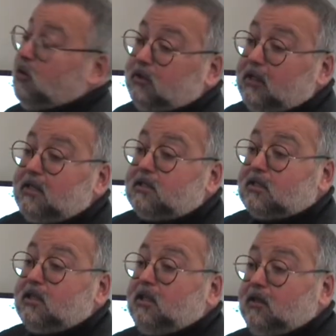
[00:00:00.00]
They
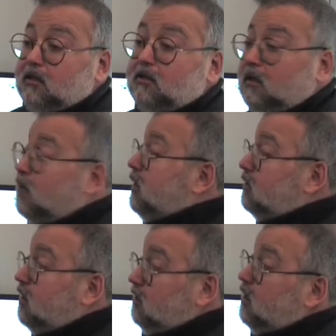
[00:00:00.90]
see, I mean,
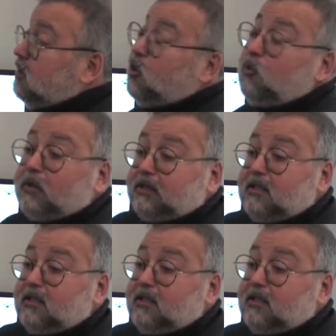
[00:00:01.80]
they know what